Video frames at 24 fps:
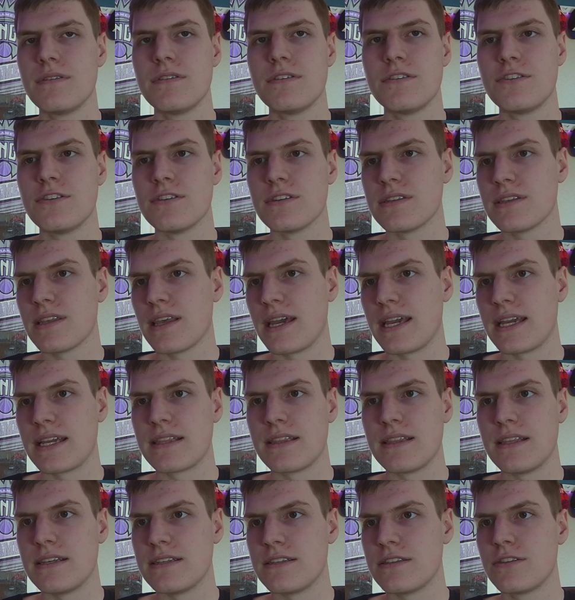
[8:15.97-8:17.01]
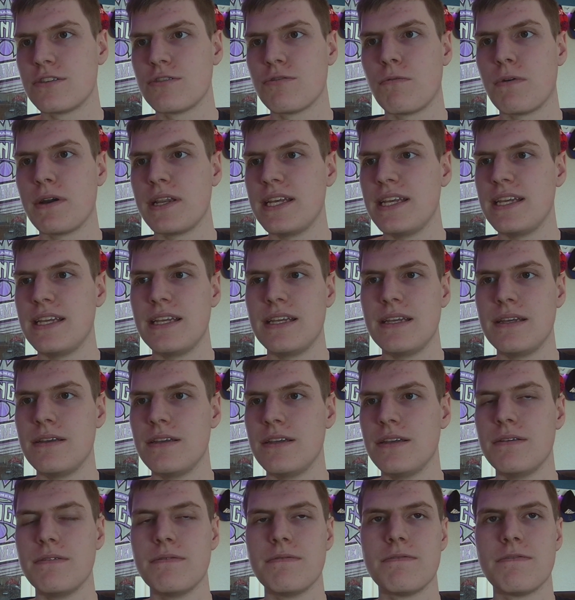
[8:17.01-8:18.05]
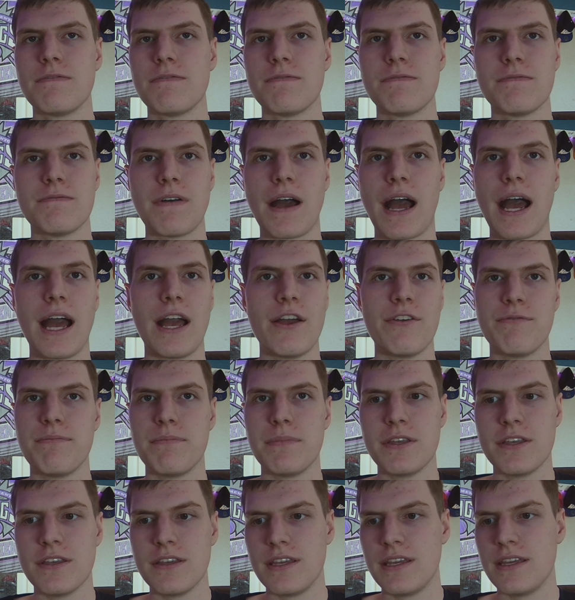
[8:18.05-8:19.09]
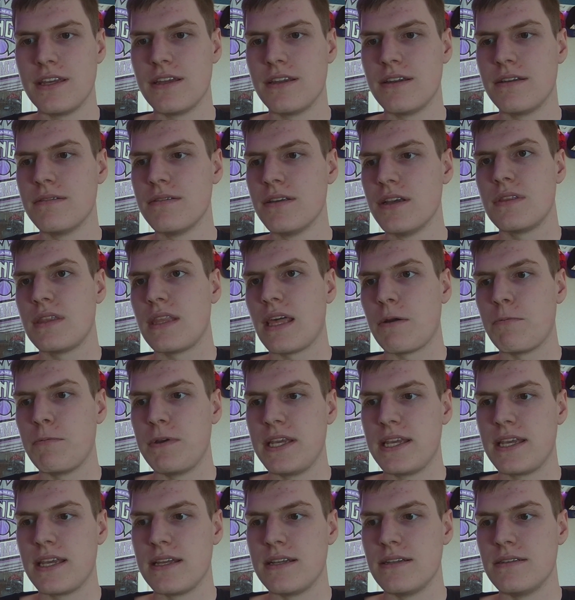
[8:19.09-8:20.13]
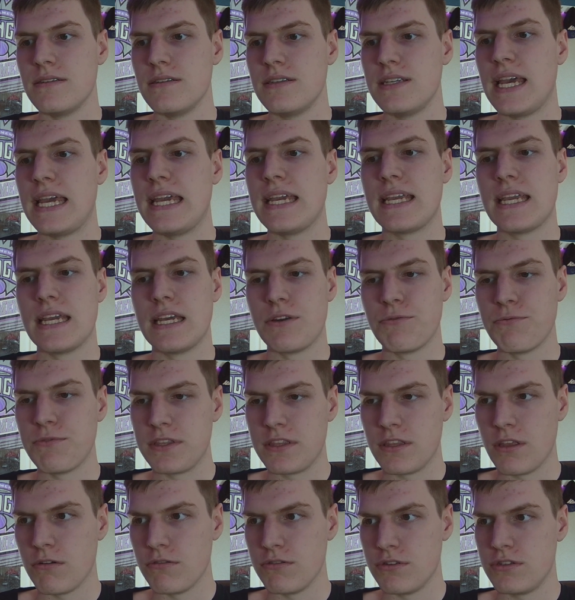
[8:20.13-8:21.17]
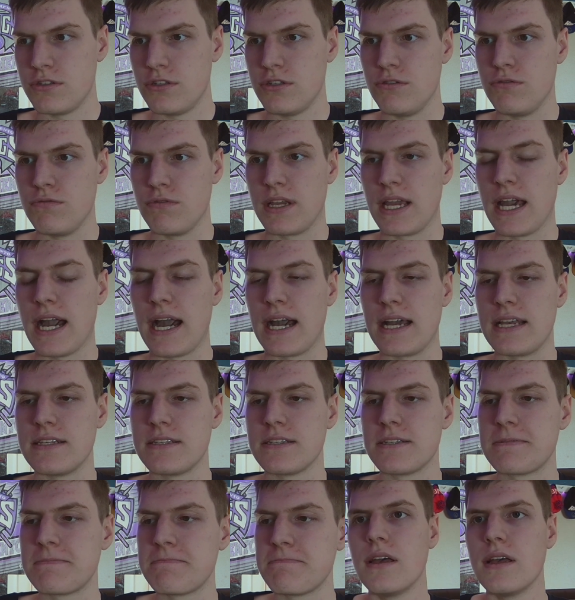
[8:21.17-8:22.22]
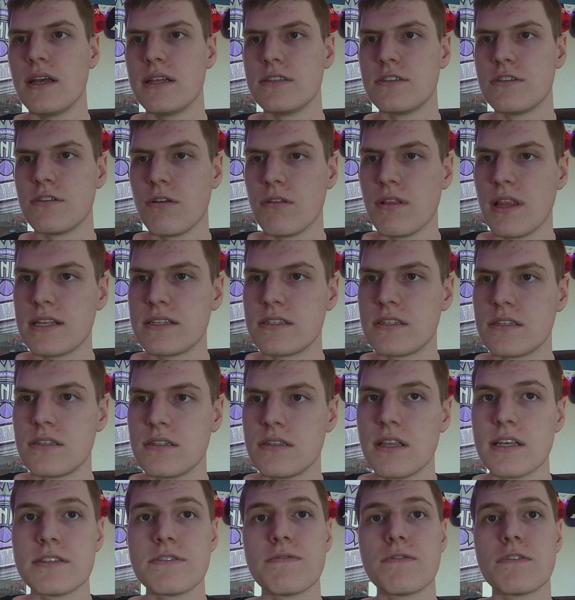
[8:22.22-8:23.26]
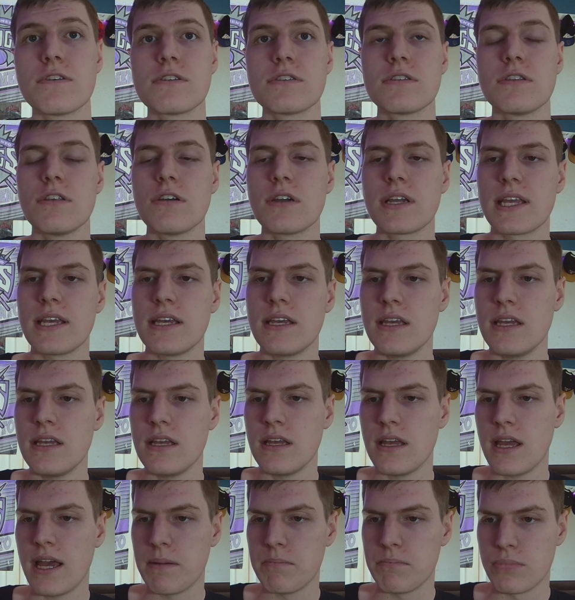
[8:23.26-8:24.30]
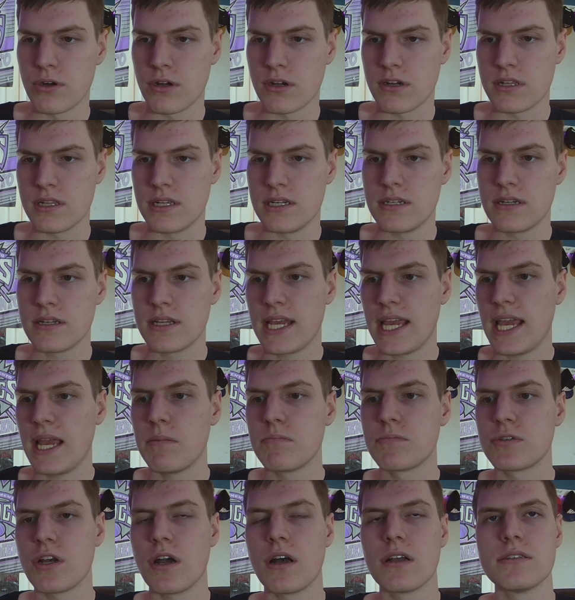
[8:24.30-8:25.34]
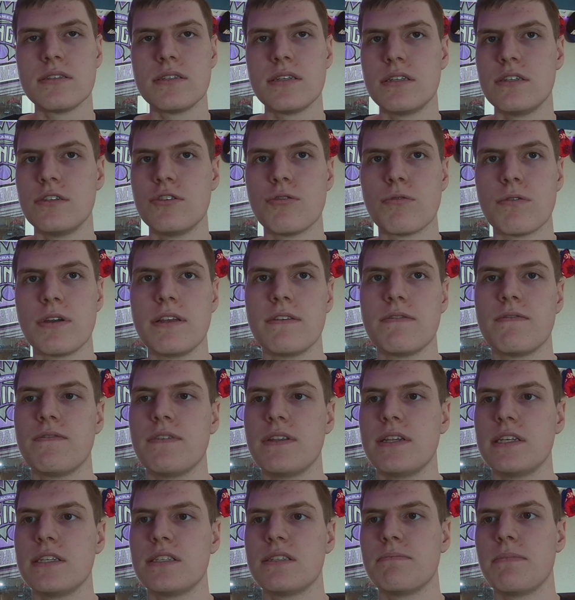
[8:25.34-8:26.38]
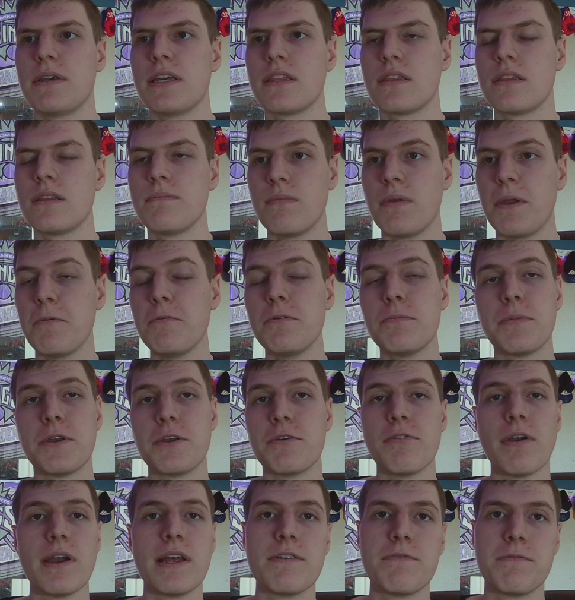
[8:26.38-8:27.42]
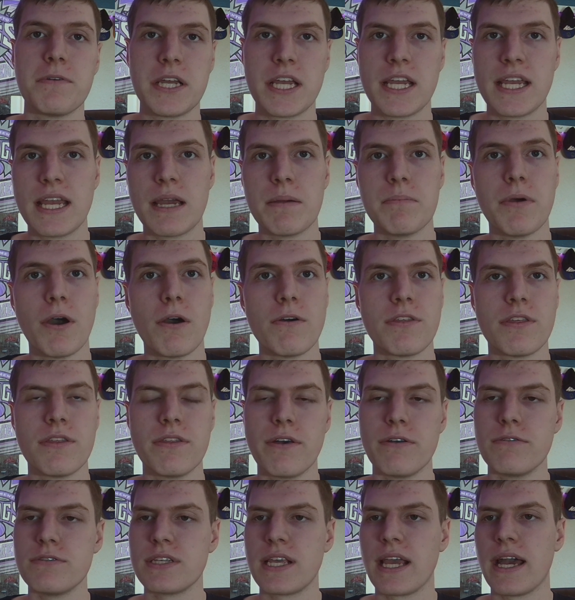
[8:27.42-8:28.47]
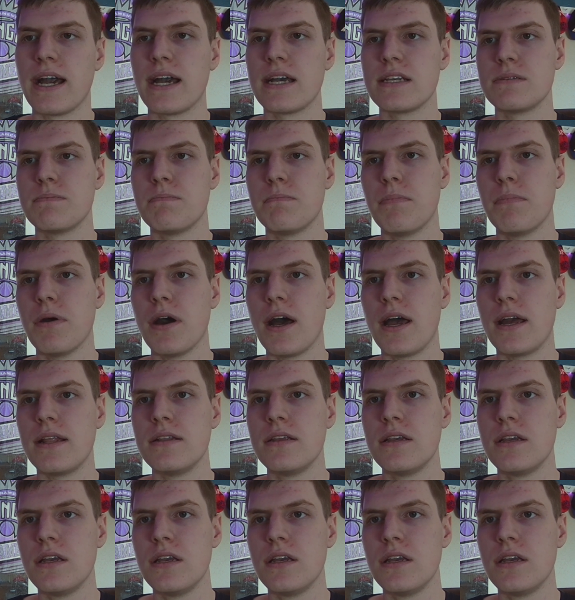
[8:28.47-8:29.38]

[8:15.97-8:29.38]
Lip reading: just like this $25 million that we can take in with those two guys. And so let's first look at Brooklyn, Cam Johnson, Dorian Finney-Smith. It would be great if we could get both of those guys, but